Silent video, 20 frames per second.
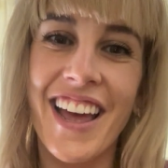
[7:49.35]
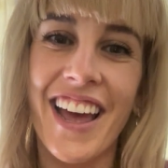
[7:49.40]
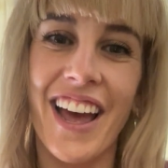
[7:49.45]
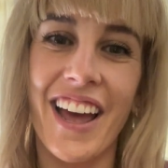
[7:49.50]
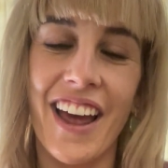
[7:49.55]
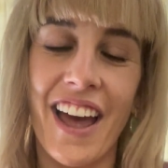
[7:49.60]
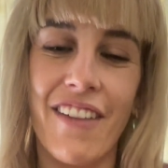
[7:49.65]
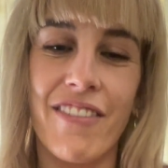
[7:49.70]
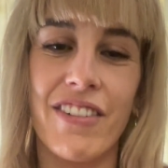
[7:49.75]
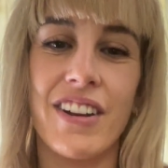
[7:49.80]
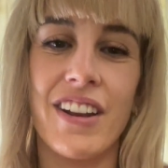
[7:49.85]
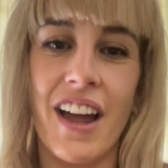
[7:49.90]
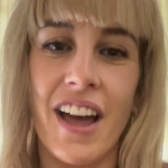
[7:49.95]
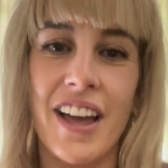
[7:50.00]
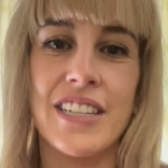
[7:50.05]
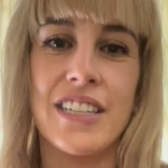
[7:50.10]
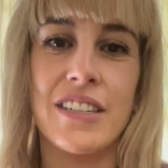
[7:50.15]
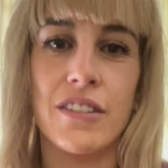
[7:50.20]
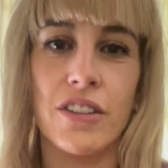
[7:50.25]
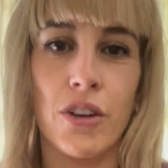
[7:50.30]
Have
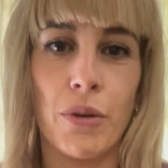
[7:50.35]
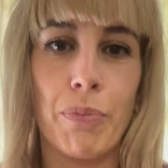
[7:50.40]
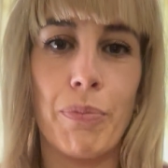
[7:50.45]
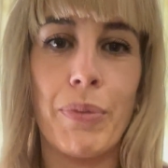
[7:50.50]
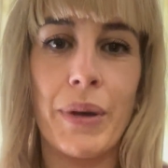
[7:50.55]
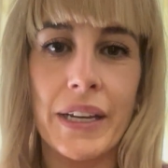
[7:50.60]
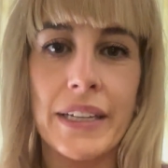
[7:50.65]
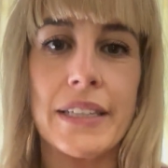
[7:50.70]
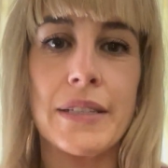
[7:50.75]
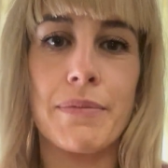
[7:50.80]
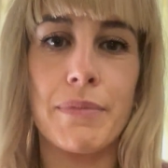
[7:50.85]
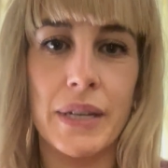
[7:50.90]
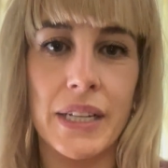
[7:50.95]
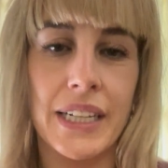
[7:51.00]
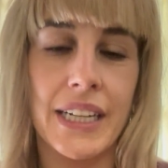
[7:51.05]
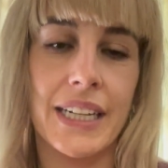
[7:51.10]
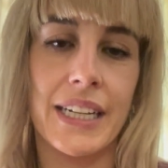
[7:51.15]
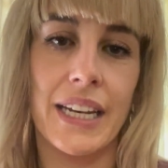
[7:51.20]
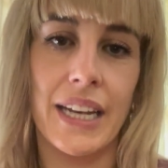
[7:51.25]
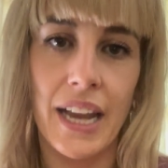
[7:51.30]
your biggest
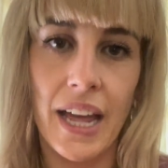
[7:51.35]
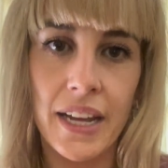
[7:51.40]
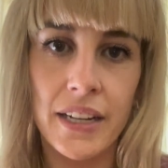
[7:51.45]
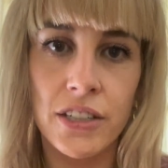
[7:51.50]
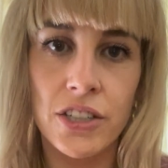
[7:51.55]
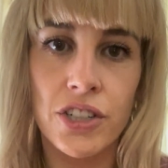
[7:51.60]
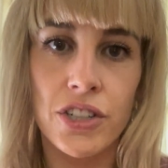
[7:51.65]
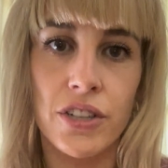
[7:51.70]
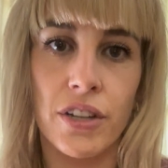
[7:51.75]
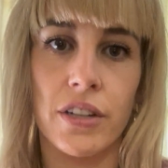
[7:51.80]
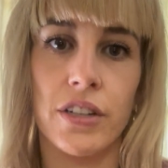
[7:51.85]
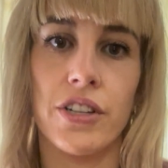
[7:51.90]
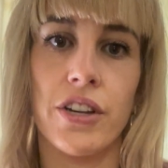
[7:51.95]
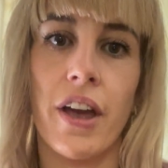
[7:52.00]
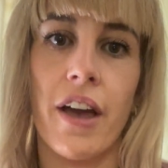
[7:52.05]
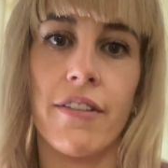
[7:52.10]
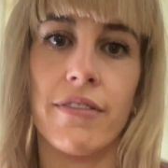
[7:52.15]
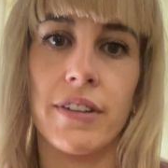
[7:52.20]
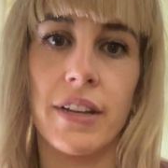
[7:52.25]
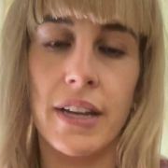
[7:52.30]
meal at lunch so that you
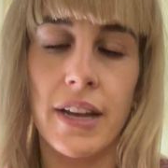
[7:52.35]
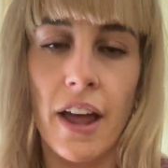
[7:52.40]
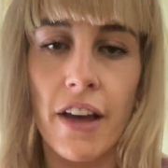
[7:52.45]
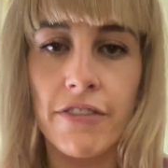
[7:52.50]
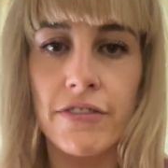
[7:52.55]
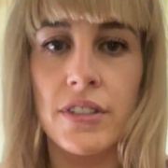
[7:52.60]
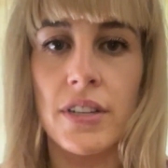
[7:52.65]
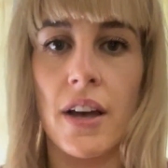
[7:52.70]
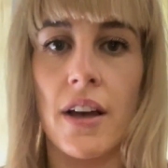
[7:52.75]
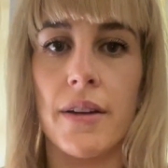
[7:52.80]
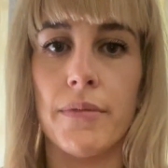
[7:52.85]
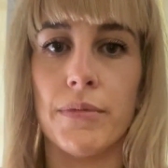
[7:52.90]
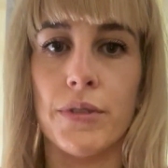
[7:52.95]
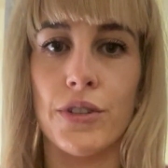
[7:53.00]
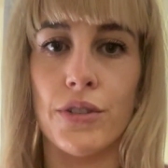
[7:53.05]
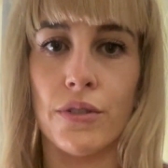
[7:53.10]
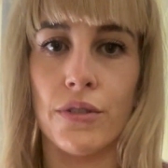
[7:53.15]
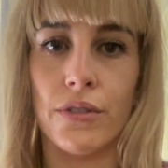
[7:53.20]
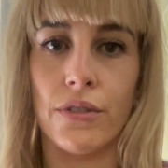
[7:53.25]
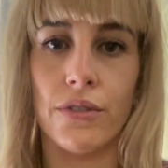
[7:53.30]
have enough time
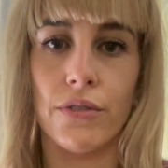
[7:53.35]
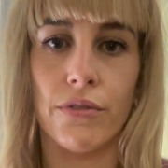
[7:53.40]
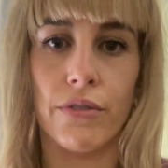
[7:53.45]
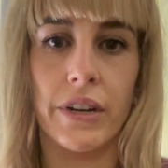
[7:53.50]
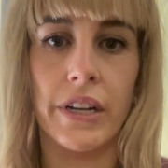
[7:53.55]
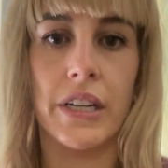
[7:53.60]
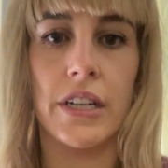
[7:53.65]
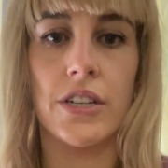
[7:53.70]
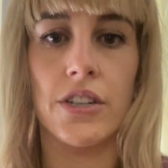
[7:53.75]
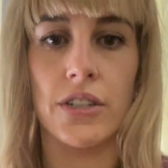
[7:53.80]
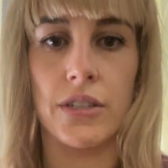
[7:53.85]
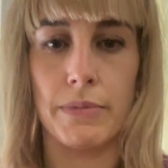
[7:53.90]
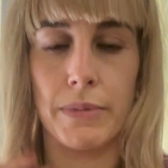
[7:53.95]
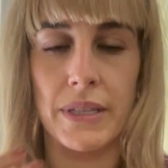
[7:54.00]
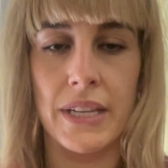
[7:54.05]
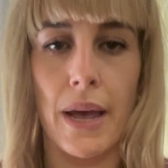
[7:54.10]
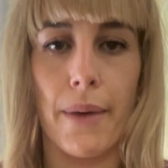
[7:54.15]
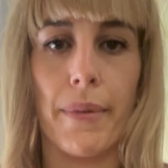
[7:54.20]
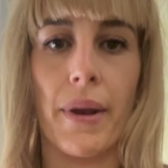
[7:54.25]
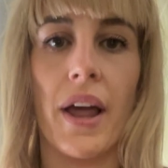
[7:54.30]
to really just
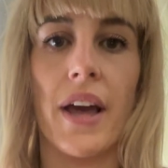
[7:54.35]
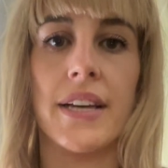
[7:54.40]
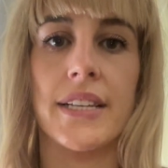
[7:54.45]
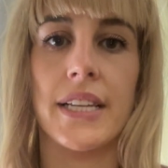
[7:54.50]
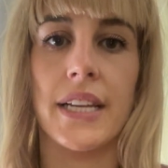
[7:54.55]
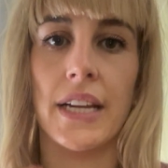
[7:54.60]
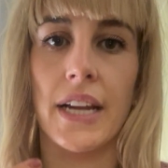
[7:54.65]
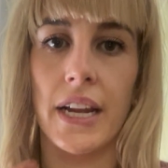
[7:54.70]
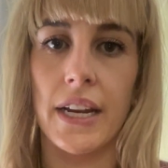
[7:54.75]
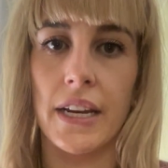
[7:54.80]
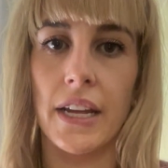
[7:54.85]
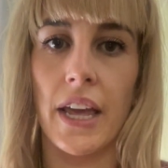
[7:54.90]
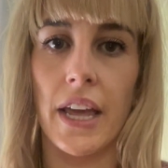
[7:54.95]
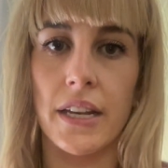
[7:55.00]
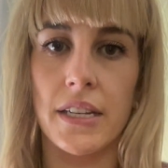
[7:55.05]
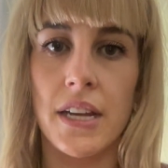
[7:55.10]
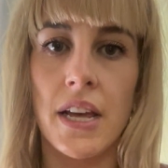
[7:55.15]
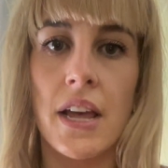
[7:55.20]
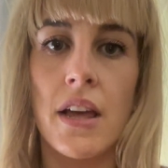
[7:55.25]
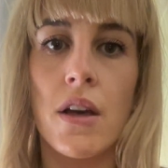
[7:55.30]
metabolize it and
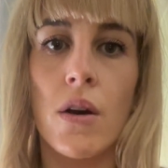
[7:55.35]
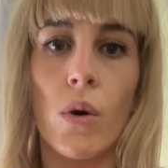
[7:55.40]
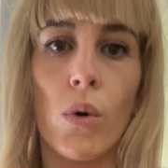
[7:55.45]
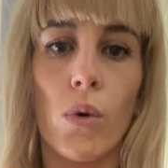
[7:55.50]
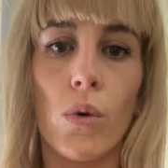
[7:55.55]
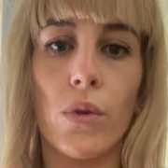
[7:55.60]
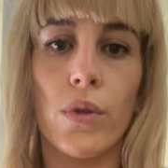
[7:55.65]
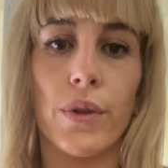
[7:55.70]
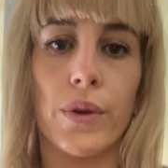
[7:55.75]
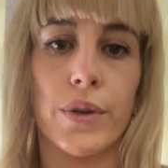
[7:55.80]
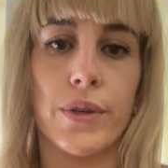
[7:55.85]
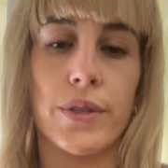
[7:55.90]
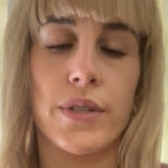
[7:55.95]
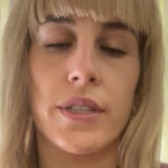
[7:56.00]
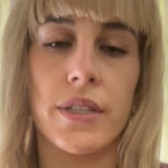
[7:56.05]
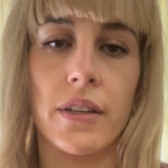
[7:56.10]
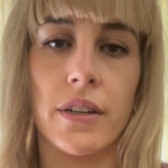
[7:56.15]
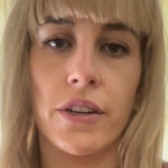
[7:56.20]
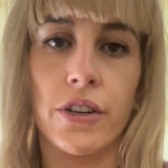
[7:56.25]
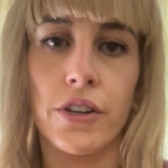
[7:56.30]
get all
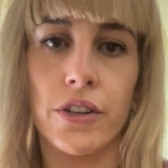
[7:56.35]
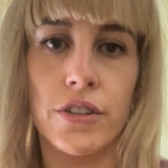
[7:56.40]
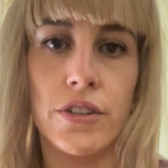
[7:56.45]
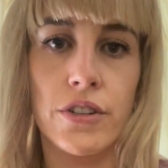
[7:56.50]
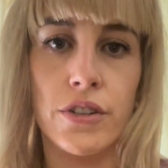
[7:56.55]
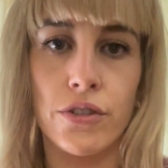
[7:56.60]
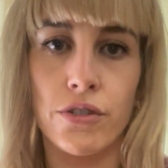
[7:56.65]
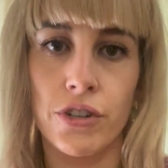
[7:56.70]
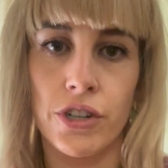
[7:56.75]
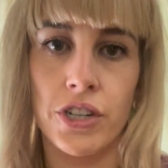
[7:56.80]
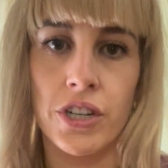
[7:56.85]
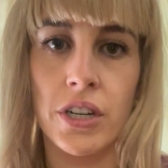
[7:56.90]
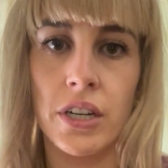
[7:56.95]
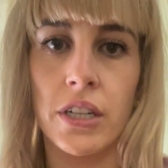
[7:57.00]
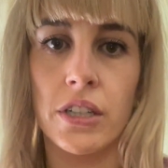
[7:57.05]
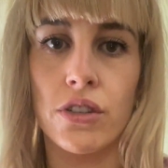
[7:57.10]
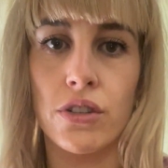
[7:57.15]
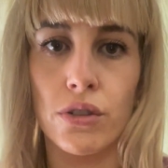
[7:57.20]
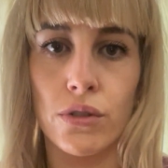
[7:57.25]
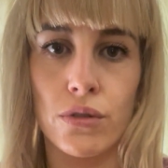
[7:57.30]
those good nutrition
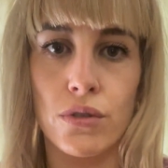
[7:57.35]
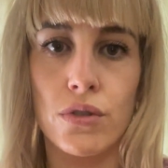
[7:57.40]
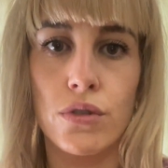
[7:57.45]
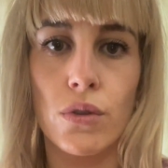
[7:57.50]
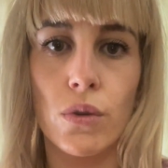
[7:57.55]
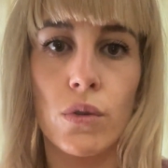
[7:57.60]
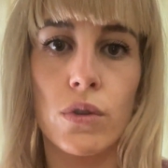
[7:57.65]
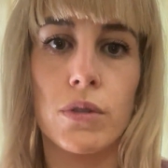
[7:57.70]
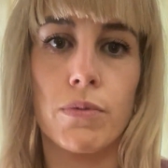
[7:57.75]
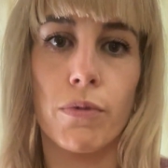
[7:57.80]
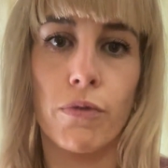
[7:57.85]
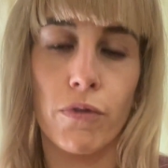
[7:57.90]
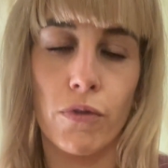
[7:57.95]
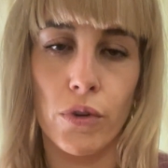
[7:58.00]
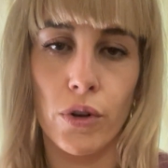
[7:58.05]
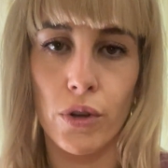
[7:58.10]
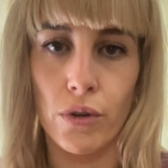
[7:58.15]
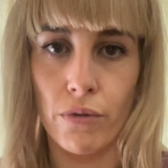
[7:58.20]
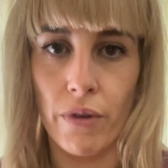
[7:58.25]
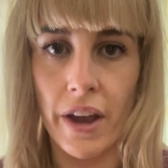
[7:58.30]
into your stores
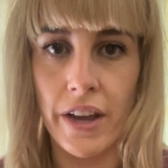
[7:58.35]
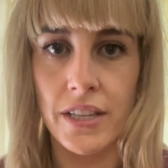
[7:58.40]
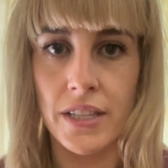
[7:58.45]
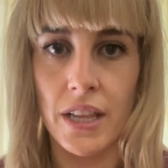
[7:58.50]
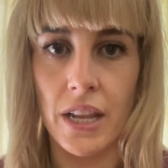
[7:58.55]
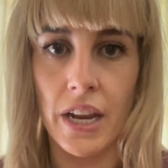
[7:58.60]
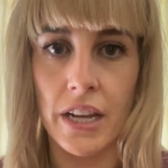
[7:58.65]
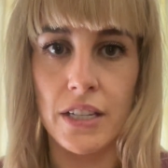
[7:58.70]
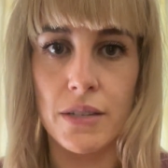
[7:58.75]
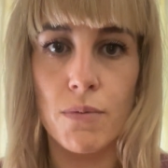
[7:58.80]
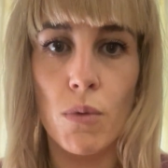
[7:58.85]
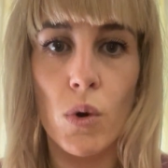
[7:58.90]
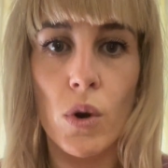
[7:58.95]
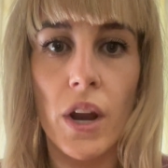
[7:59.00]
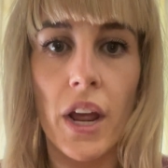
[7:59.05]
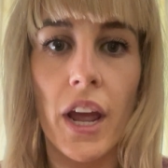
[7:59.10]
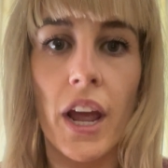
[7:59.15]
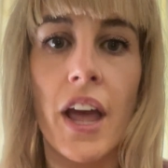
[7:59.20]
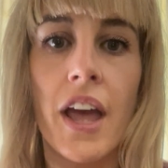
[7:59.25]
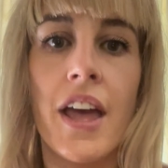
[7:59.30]
before your race the next
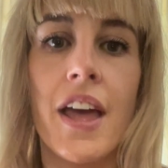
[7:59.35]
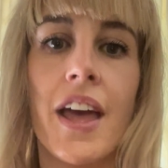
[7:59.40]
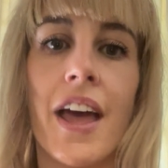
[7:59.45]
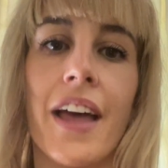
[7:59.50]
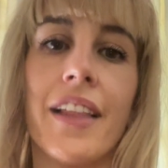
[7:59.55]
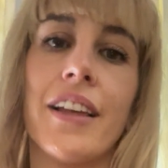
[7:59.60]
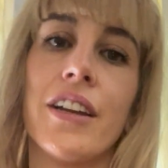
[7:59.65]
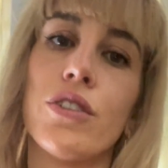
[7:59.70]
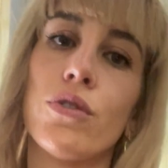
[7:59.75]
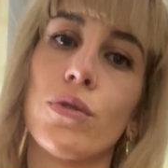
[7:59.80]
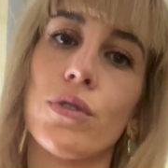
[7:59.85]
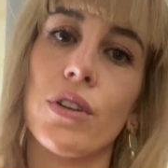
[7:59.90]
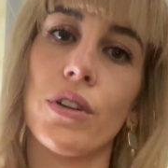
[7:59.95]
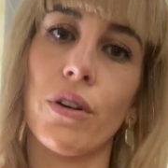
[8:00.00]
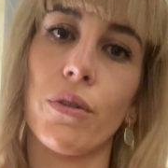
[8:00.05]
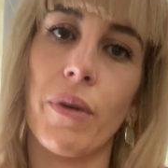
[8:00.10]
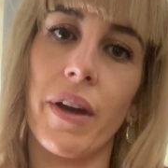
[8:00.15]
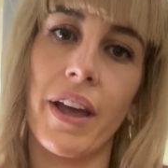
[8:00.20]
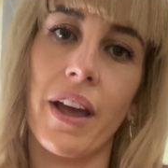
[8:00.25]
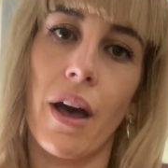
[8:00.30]
morning, and that you also
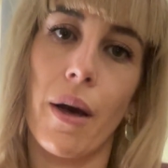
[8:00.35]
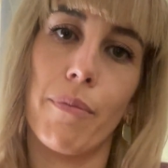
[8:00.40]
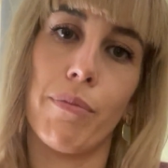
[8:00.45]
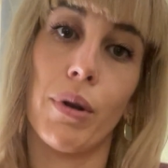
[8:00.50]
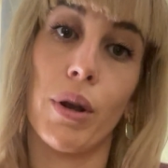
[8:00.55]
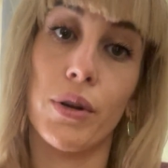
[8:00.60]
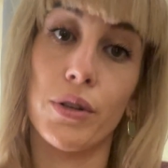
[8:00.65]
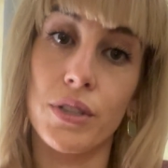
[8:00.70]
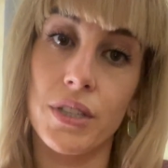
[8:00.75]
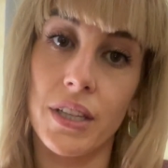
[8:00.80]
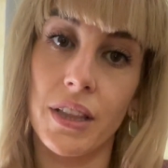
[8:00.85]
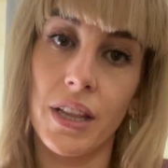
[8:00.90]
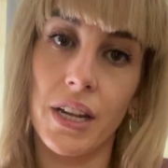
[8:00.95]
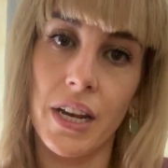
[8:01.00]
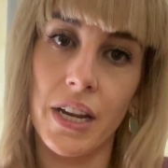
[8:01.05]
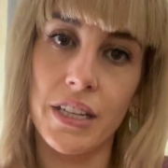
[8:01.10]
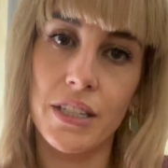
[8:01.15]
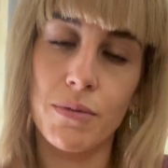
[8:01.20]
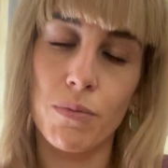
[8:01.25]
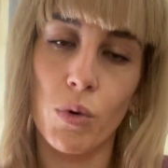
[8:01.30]
don't wake up bloated the
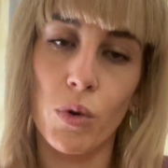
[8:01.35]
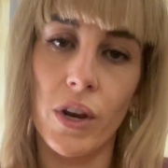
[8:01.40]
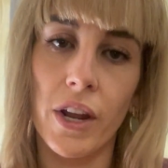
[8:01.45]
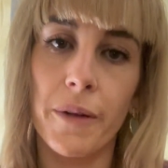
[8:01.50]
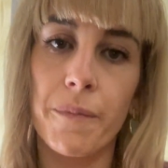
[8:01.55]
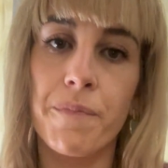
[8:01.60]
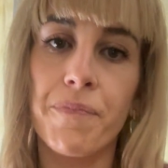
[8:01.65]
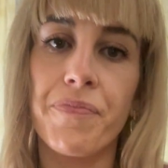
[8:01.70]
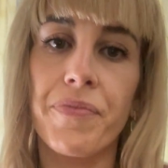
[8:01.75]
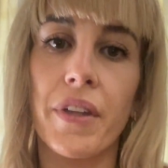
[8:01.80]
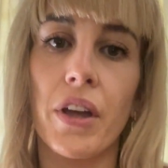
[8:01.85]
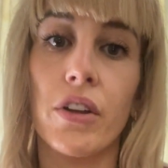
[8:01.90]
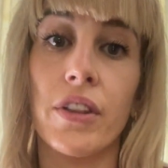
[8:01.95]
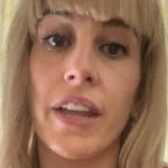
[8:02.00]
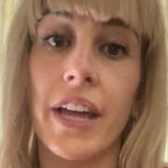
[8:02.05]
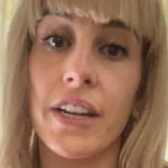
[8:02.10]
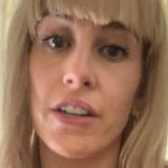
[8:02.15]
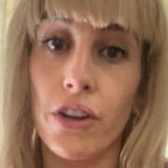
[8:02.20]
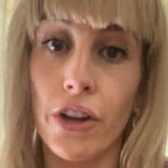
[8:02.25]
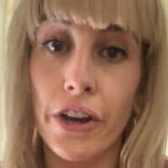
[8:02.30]
next morning. On
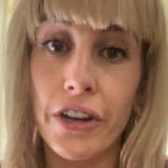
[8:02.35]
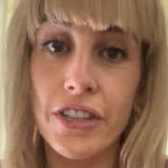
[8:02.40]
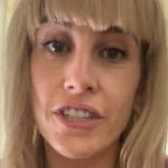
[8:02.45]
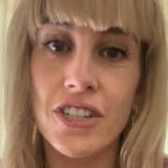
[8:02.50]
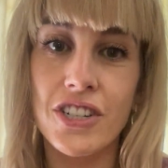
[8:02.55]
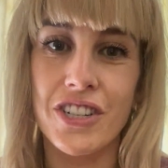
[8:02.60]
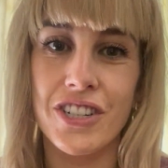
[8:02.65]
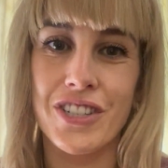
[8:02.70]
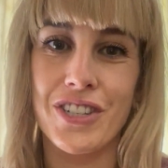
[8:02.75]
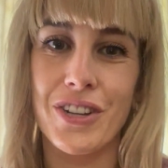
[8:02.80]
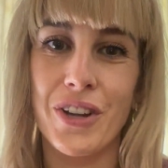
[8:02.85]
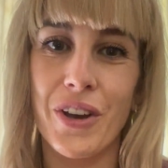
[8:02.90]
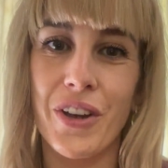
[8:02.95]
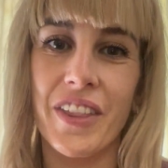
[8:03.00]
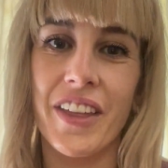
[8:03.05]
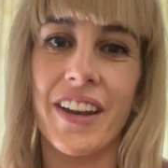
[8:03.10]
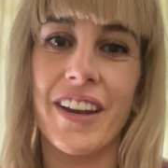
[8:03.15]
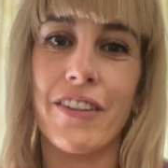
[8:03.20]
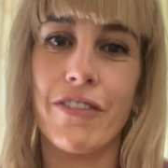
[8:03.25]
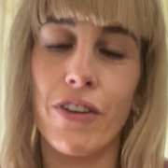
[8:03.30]
that note, just know
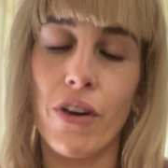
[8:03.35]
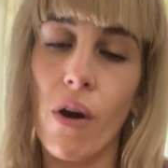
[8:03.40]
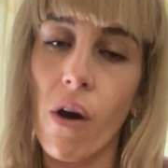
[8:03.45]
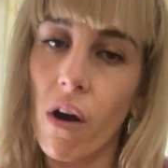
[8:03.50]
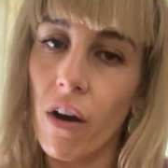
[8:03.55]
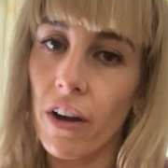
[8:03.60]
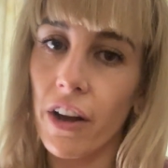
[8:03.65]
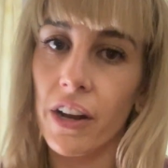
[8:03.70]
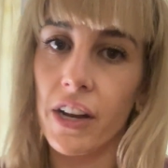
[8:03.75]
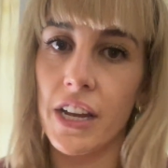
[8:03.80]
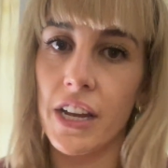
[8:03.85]
that if you are going